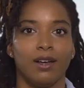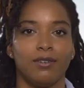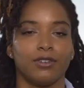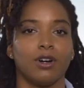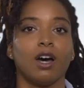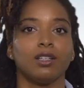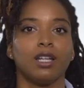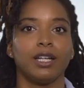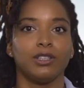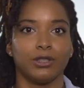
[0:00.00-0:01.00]
For
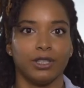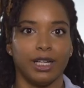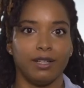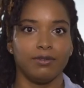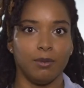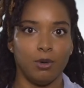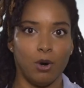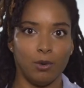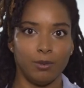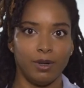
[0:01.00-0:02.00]
online learning from
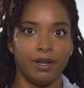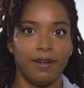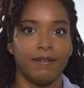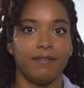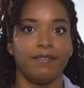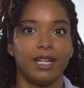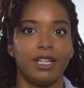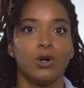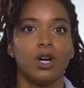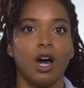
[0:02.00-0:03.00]
home,
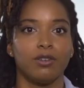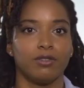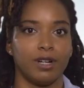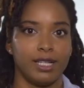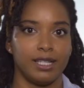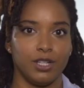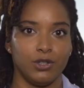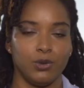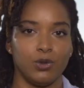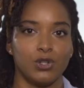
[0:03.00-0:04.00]
video conferencing
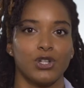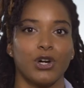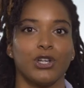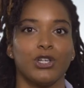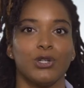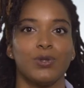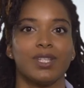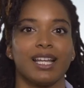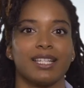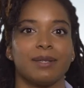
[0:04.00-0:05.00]
tools are
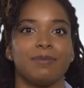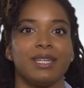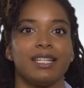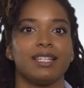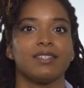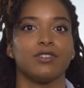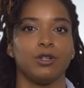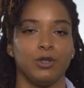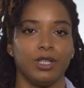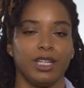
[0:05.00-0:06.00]
used as a means of
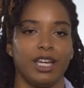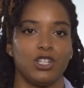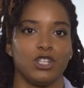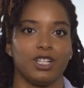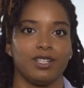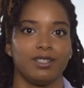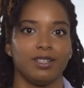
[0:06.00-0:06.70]
communication.